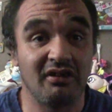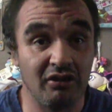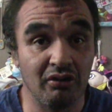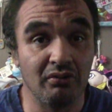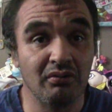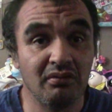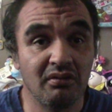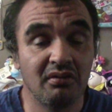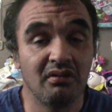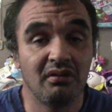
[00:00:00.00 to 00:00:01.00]
Q,
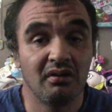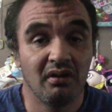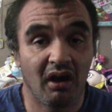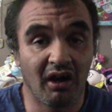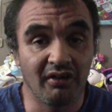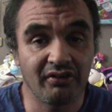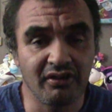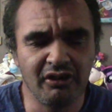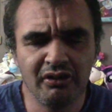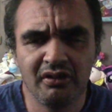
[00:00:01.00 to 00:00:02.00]

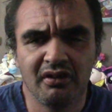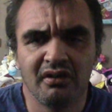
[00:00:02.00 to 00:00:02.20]
honestly,